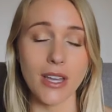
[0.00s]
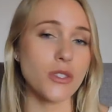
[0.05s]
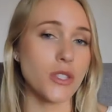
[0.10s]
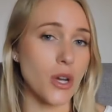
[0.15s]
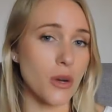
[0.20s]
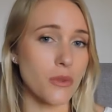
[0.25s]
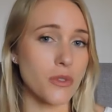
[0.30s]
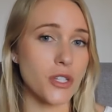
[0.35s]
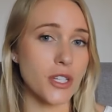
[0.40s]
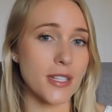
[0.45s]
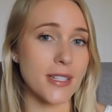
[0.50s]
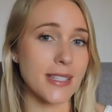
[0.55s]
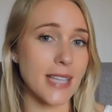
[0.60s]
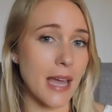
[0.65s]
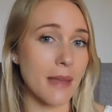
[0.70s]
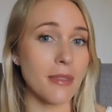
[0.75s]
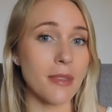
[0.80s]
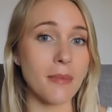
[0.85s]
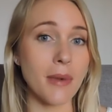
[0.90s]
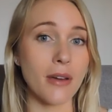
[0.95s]
Don't just
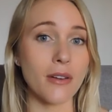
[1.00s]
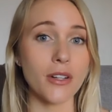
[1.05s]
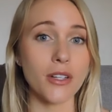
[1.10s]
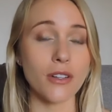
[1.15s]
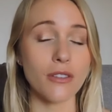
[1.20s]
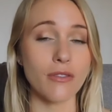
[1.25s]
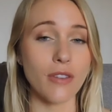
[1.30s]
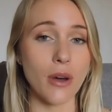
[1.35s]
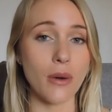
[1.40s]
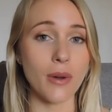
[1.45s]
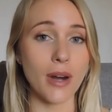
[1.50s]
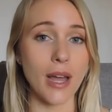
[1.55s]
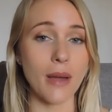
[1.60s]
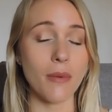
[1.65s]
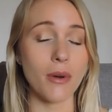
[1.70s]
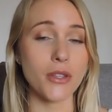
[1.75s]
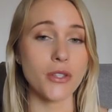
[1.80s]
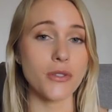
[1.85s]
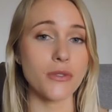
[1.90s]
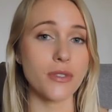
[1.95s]
type them out in your phone.
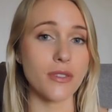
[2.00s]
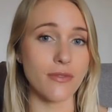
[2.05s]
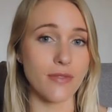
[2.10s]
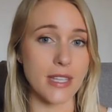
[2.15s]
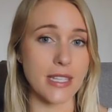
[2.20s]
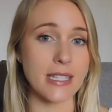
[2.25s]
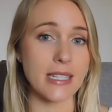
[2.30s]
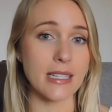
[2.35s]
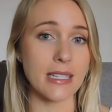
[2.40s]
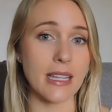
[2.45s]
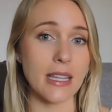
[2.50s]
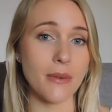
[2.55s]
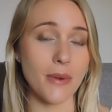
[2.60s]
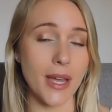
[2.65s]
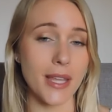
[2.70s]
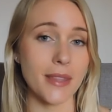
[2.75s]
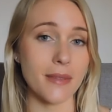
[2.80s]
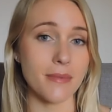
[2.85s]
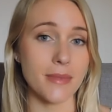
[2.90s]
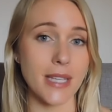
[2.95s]
I want you to physically
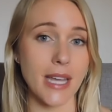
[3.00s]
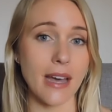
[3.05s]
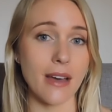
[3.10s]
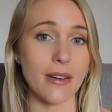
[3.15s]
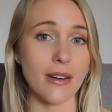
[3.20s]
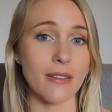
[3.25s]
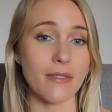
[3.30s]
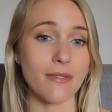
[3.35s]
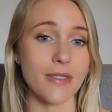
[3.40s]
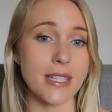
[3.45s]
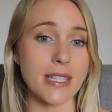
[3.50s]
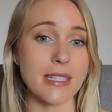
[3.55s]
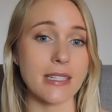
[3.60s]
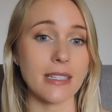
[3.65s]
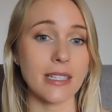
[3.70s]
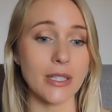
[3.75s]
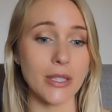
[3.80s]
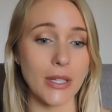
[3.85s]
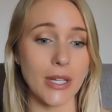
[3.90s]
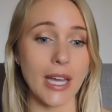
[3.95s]
write them down and
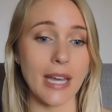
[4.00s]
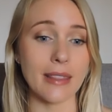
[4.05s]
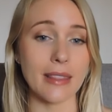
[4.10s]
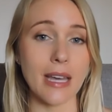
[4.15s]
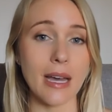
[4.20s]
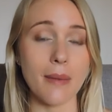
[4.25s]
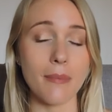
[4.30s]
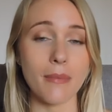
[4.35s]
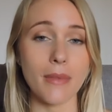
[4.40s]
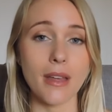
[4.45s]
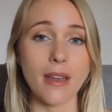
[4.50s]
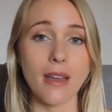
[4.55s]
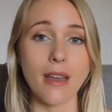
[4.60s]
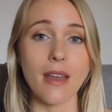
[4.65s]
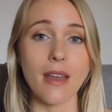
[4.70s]
physically look at them.